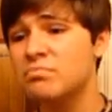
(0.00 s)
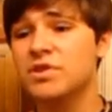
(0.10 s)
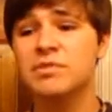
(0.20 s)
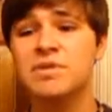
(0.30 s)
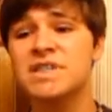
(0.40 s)

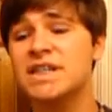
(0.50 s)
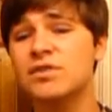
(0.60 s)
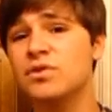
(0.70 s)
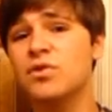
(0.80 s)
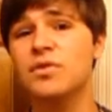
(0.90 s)
but the
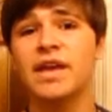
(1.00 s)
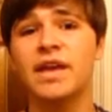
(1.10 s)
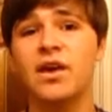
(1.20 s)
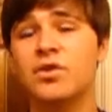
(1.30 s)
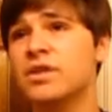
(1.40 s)
material
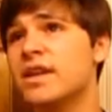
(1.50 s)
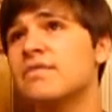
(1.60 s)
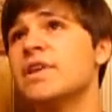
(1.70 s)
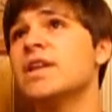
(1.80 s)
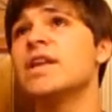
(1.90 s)
they are
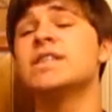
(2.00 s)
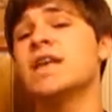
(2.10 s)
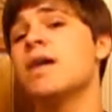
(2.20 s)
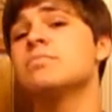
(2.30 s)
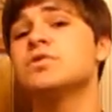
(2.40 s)
given is
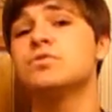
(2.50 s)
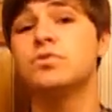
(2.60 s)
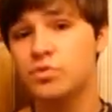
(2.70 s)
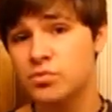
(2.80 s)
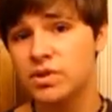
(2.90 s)

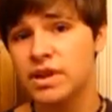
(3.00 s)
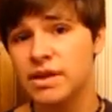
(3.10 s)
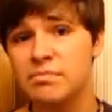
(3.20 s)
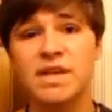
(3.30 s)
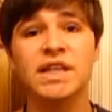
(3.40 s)

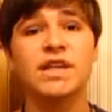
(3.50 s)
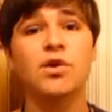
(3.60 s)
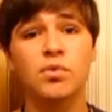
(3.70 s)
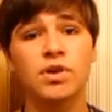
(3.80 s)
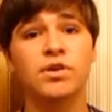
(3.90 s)
absolutely
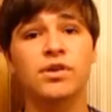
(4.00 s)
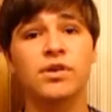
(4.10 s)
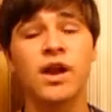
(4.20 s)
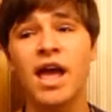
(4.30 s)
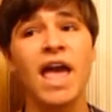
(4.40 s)

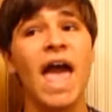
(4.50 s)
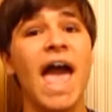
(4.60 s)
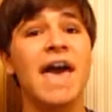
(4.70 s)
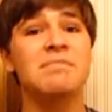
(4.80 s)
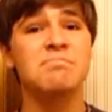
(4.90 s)
mediocre
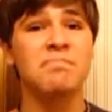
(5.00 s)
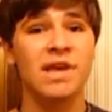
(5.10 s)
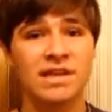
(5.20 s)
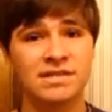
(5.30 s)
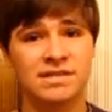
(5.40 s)
at
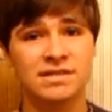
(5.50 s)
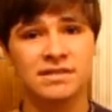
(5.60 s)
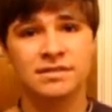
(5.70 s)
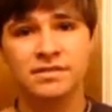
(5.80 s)
best.